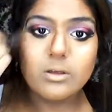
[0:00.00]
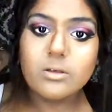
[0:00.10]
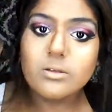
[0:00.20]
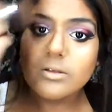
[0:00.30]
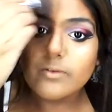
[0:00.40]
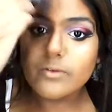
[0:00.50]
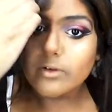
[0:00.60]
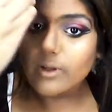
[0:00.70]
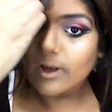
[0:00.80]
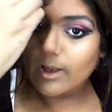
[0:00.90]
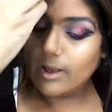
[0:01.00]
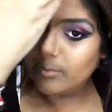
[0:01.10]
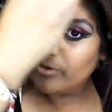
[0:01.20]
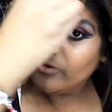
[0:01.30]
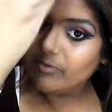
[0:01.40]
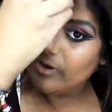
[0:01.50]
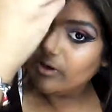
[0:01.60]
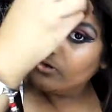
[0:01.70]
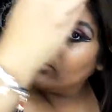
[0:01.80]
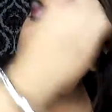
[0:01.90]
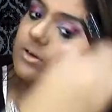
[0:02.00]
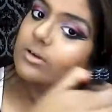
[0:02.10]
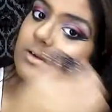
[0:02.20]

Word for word: Just gives you that airbrush finish